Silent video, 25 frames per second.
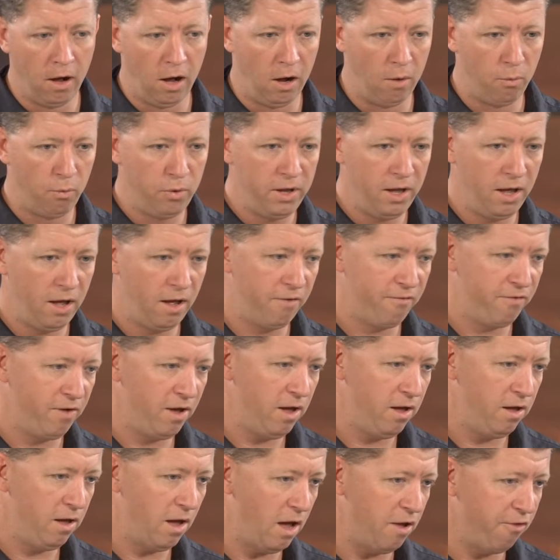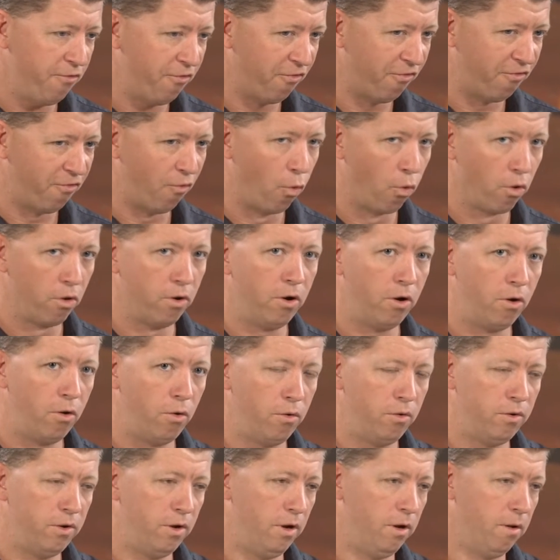We have a
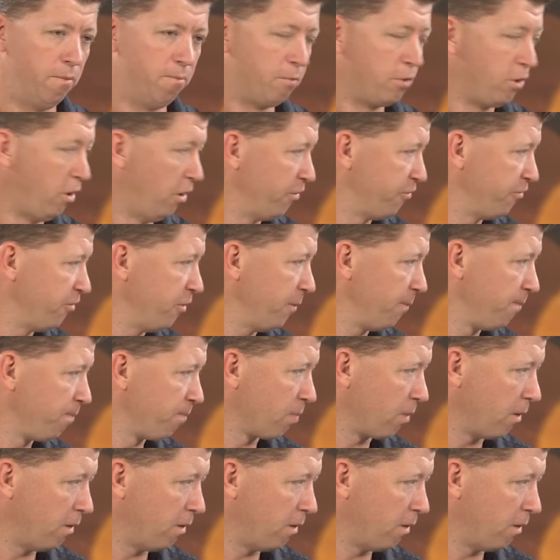4-node cluster